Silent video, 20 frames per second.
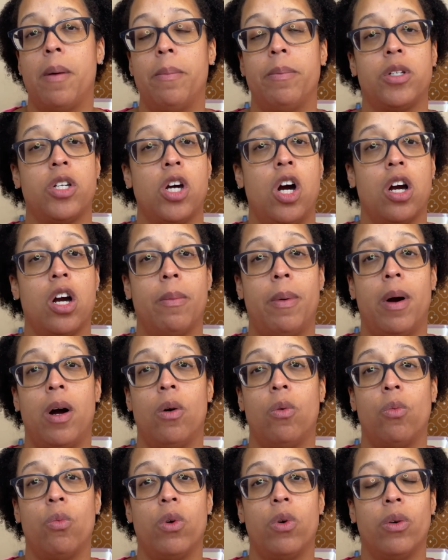talk
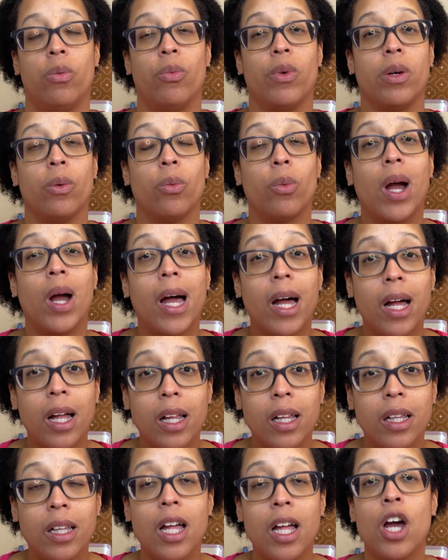about what went
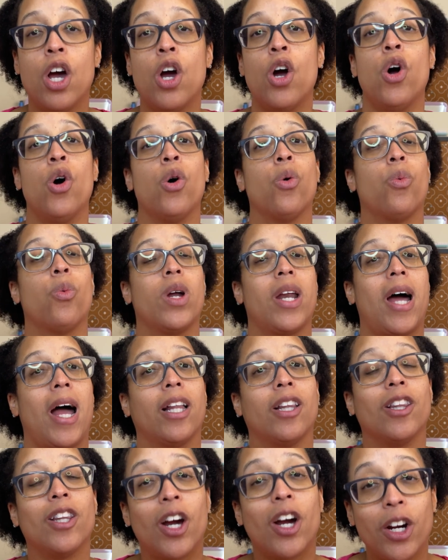well, what I
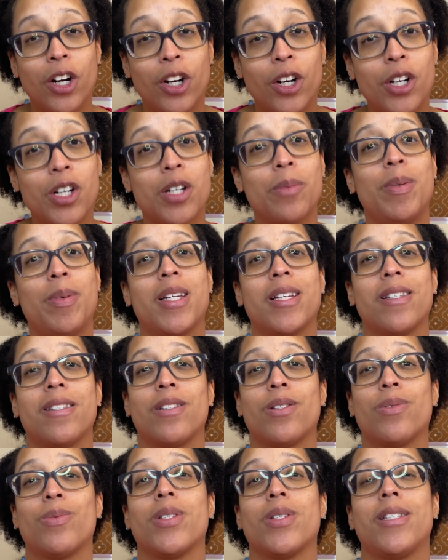learned, because
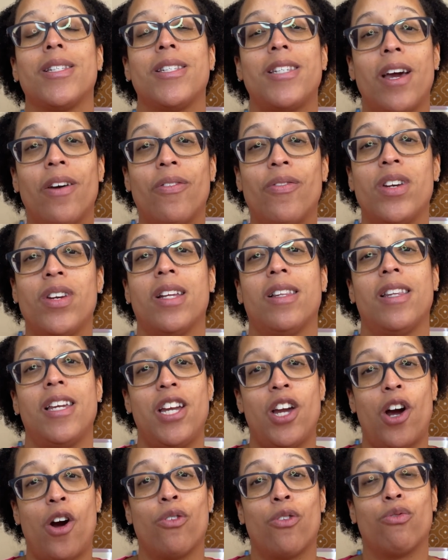this was definitely
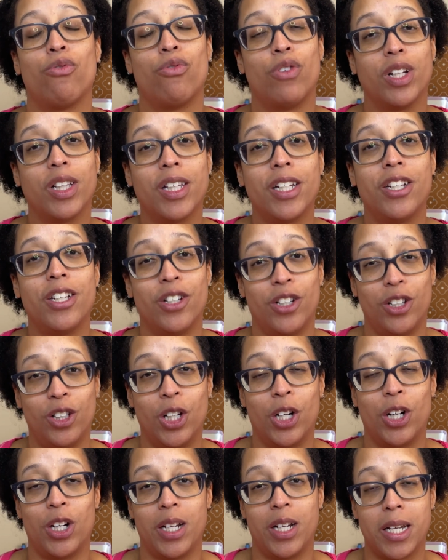a really good
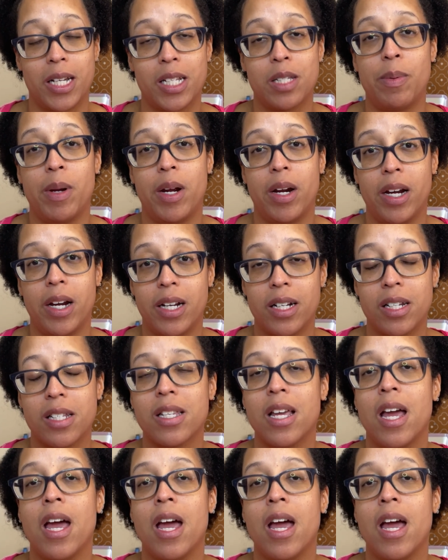learning experience,